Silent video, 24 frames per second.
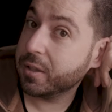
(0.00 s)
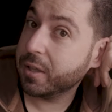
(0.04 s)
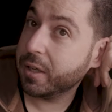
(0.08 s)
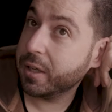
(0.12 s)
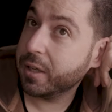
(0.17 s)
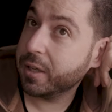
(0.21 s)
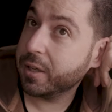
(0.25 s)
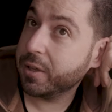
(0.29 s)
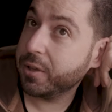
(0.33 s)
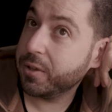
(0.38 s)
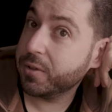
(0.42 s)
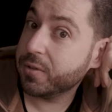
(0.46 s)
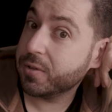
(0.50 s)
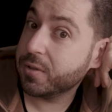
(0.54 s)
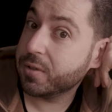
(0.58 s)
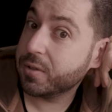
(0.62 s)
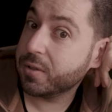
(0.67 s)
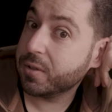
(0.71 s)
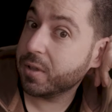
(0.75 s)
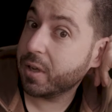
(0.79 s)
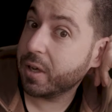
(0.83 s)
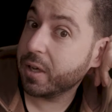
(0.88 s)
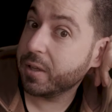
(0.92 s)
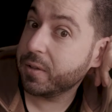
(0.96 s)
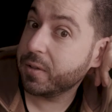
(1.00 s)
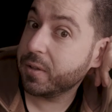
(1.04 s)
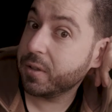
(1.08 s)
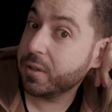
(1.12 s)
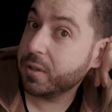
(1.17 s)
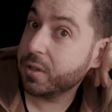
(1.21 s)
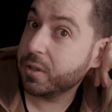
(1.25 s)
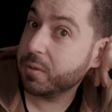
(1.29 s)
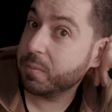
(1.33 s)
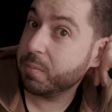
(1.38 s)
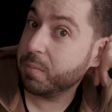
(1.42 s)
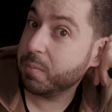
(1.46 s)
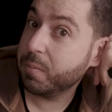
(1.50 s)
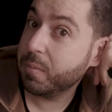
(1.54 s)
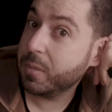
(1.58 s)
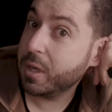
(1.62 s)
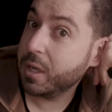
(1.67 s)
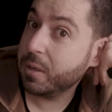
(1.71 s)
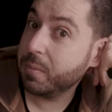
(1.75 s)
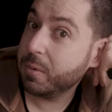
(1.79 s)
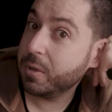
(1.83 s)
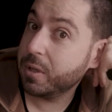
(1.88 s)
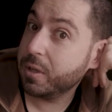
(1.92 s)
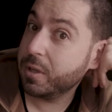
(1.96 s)
and I think
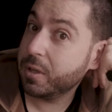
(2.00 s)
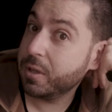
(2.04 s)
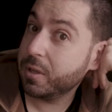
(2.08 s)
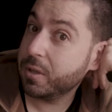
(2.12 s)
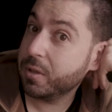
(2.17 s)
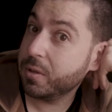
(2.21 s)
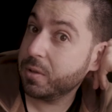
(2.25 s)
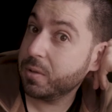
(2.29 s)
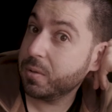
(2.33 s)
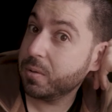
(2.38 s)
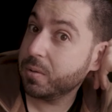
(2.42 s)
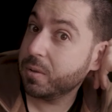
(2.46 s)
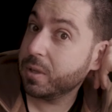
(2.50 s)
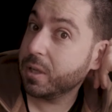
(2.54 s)
maybe you